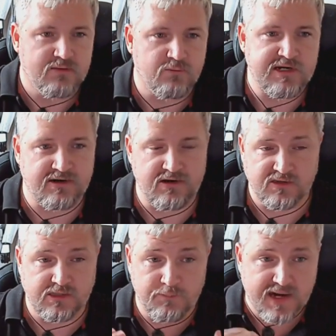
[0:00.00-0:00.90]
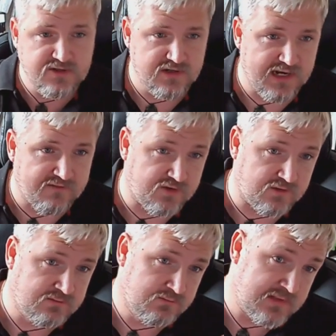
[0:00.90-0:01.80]
We don't know if the battery
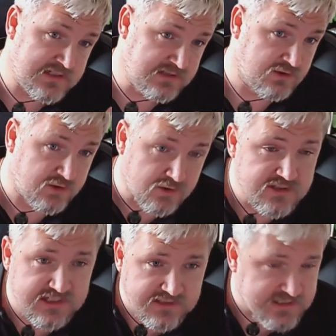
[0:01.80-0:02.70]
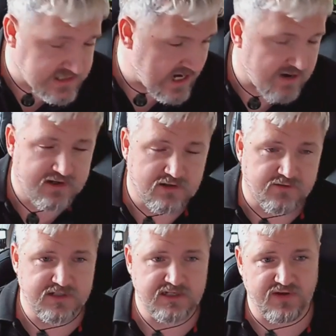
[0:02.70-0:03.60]
level is causing the tearing
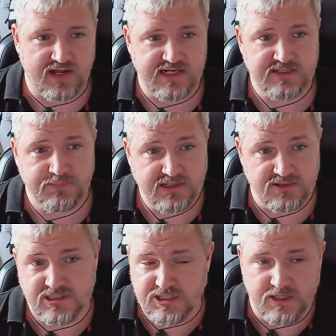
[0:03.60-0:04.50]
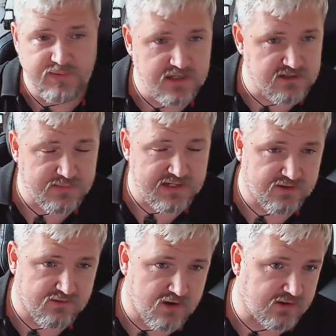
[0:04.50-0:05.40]
on the device because the GPU's
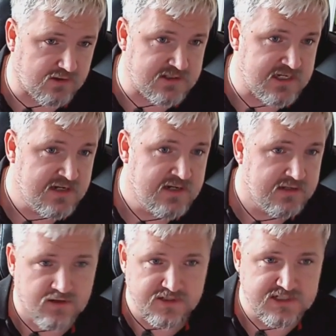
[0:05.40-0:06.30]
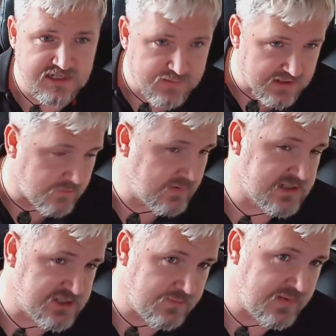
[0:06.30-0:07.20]
been throttled, not the CPU, but
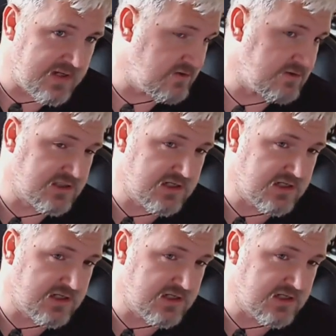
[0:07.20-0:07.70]
the GPUs